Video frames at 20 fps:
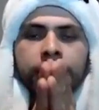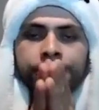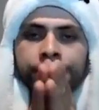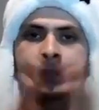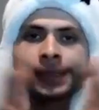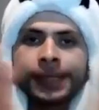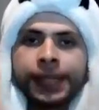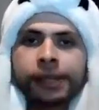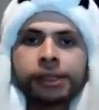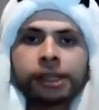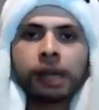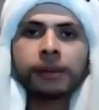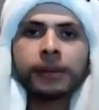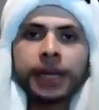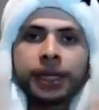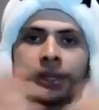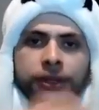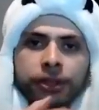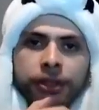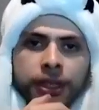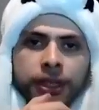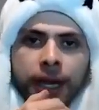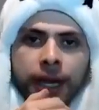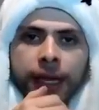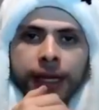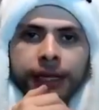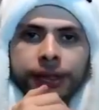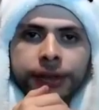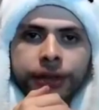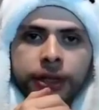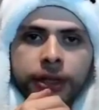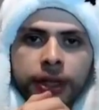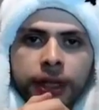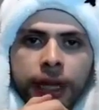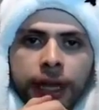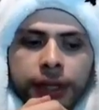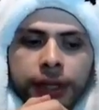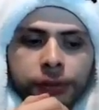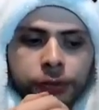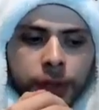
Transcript: sales automation just got easier, guys.